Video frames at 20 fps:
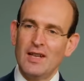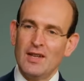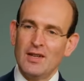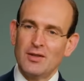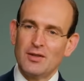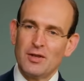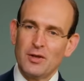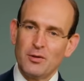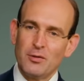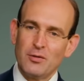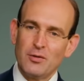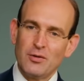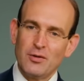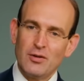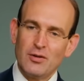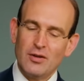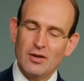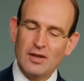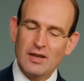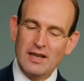So
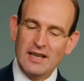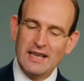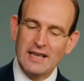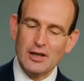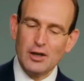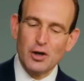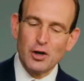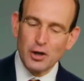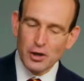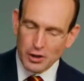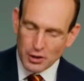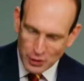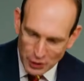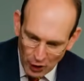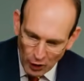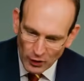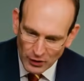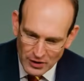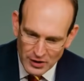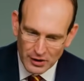he could
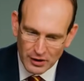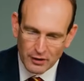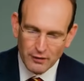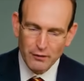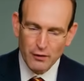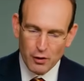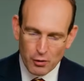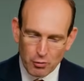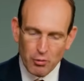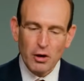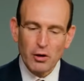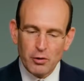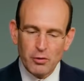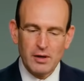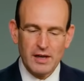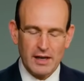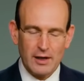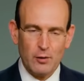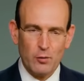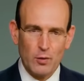not have grown
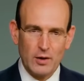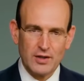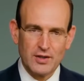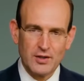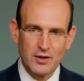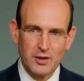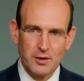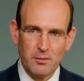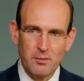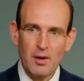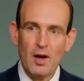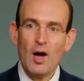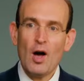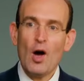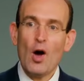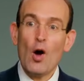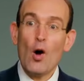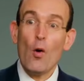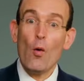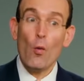in wisdom
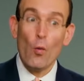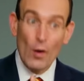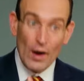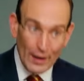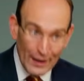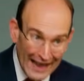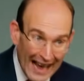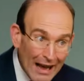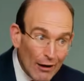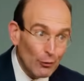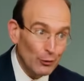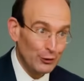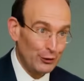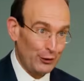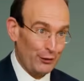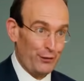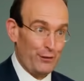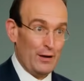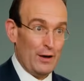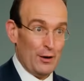without the
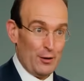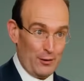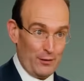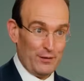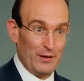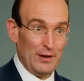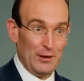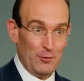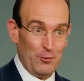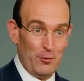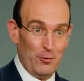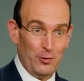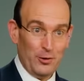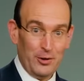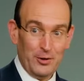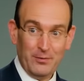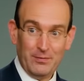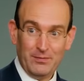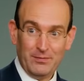fear of the Lord.